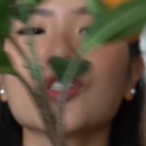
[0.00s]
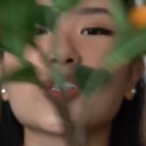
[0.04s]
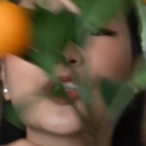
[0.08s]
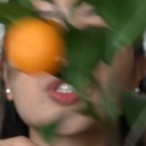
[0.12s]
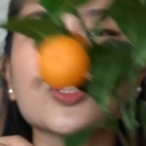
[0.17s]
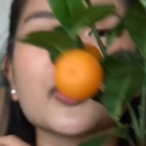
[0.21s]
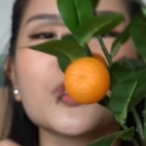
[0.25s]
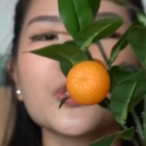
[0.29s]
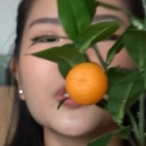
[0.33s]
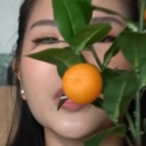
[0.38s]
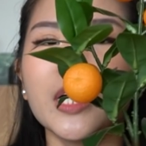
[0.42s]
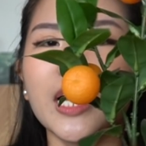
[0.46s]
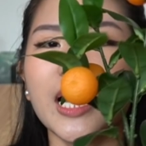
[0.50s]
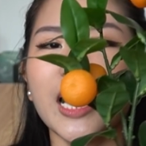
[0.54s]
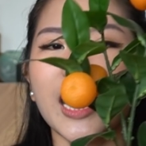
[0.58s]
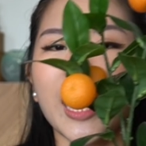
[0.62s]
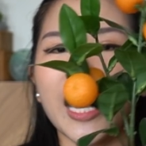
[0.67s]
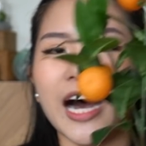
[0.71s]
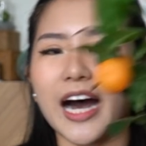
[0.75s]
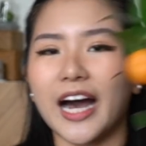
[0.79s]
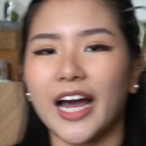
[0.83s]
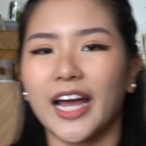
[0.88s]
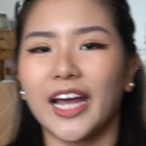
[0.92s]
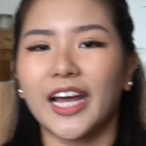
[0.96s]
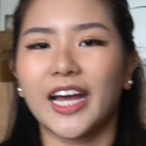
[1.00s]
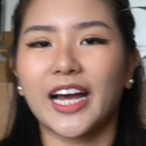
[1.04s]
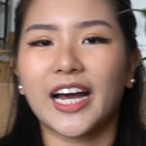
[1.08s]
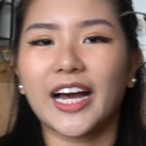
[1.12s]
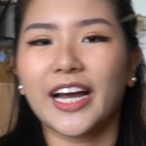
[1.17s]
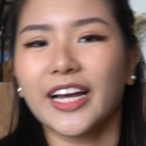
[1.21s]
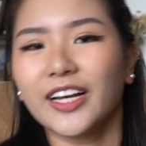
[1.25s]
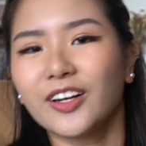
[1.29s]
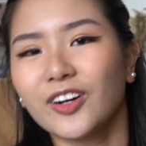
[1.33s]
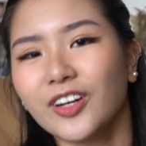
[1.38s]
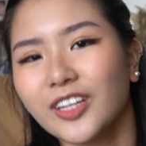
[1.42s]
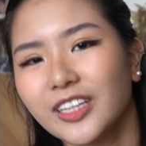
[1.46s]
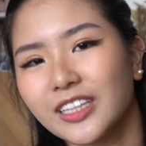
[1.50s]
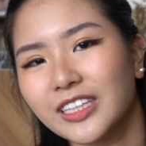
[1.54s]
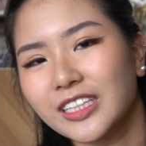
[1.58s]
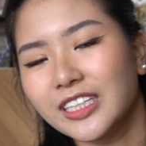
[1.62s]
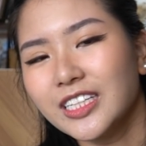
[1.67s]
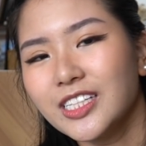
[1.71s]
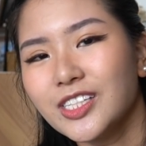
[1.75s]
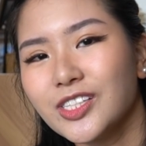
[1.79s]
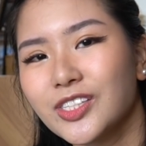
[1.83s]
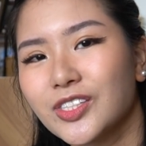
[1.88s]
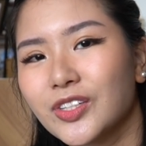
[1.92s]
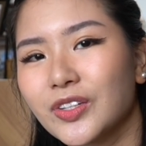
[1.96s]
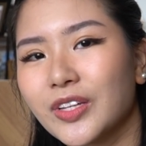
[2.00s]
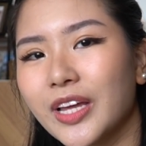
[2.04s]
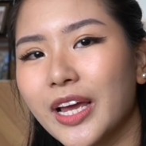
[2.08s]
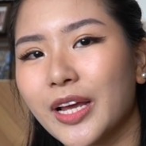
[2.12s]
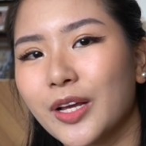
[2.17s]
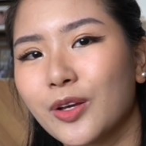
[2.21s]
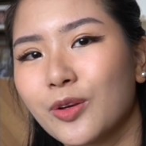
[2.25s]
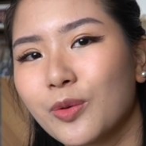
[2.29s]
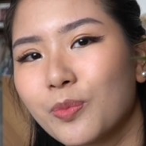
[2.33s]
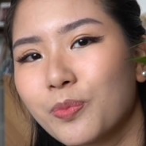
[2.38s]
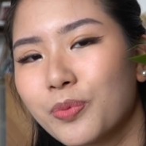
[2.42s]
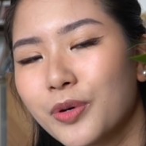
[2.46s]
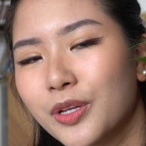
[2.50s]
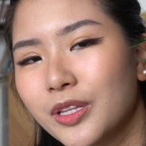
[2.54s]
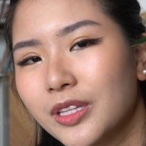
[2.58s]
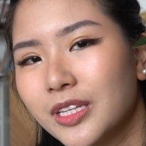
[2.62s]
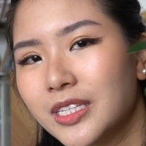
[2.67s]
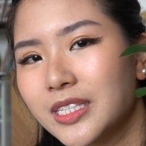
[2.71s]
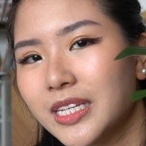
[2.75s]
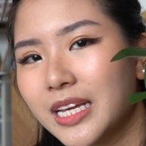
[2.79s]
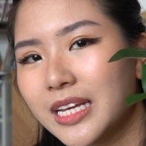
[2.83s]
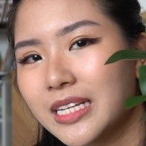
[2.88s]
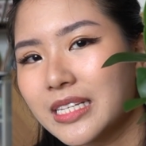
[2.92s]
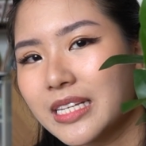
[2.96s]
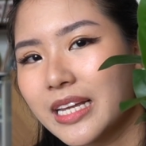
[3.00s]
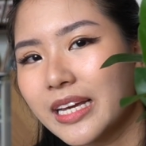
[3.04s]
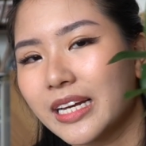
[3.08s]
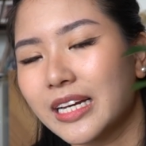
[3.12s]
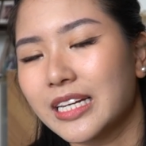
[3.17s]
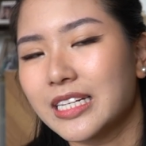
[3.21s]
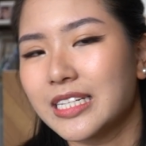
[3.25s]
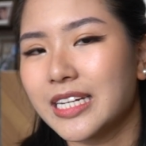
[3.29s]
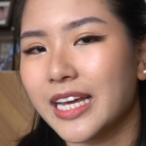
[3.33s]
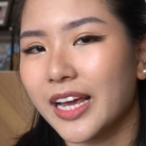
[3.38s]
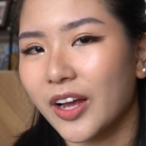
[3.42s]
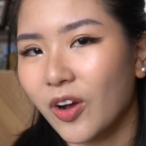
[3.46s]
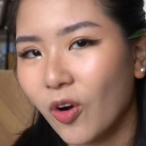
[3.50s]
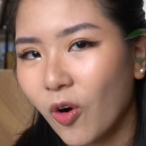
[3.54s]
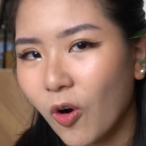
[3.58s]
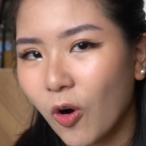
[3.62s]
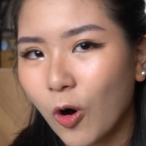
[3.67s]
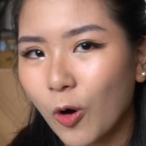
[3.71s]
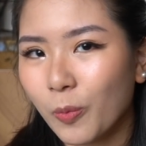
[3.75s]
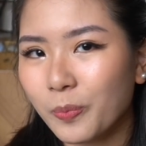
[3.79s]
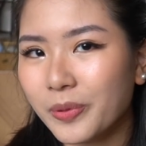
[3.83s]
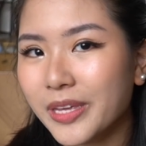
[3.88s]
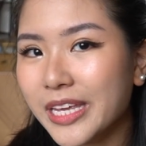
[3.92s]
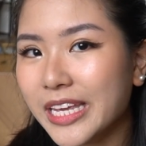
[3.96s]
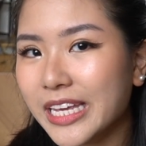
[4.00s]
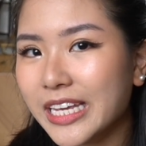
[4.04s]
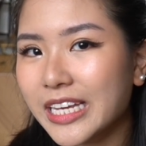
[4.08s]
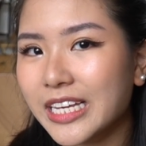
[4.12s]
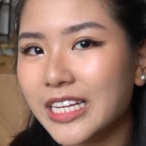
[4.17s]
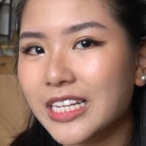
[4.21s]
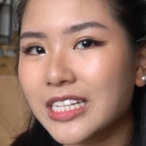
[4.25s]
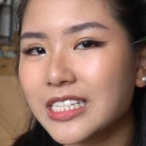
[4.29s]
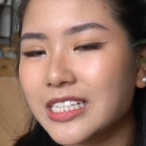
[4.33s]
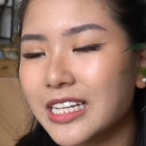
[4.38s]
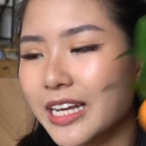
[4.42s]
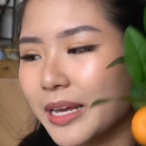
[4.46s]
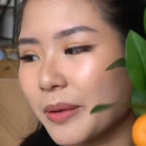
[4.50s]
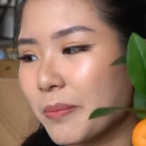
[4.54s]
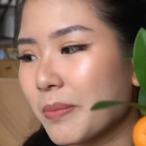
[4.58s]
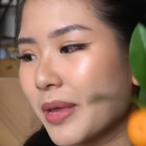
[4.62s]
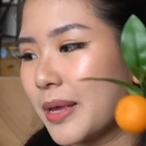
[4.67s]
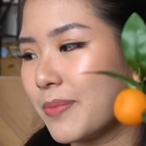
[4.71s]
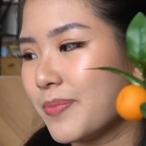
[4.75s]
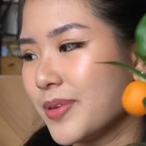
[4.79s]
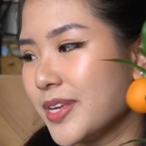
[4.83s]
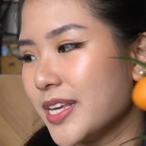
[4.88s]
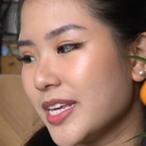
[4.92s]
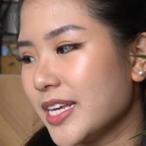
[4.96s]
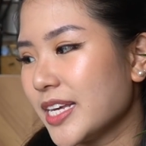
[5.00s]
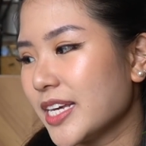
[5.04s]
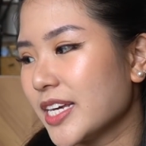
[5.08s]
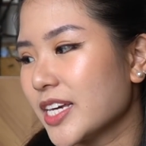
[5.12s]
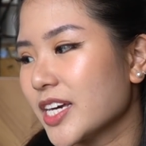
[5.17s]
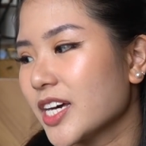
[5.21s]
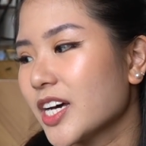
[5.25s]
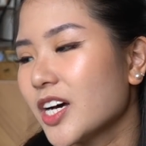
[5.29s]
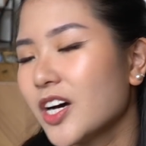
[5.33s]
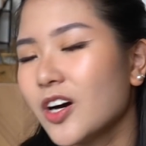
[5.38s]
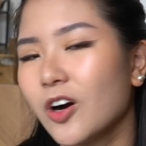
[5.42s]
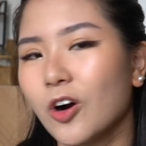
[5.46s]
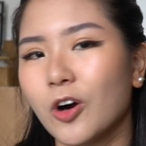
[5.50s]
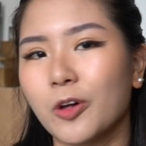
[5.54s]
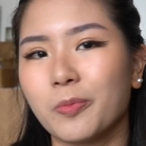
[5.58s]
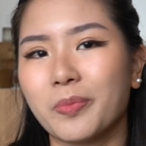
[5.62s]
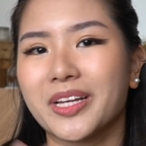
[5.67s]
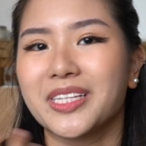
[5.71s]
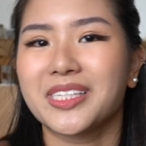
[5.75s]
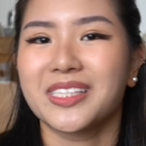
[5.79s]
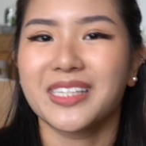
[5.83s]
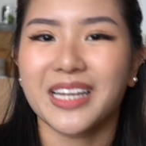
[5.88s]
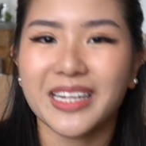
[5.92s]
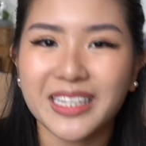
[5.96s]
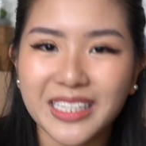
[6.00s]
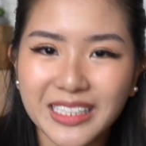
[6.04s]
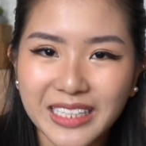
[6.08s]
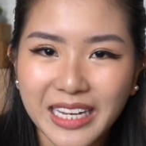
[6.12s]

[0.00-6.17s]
So I got this so that I could put this as like a decor piece, like maybe on my study